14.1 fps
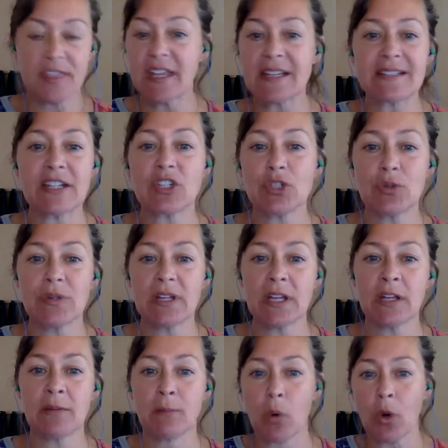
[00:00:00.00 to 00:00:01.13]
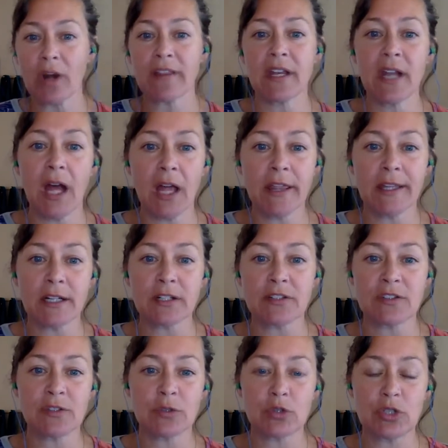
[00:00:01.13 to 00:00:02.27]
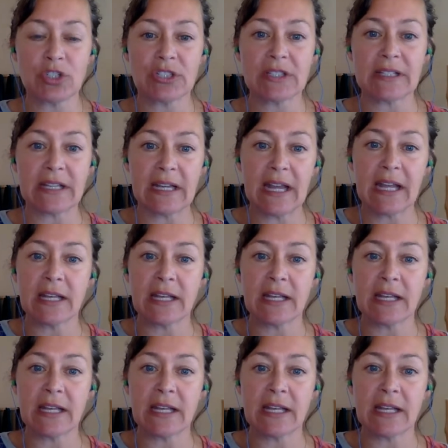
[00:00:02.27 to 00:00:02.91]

the things that you need more than others nutritionally.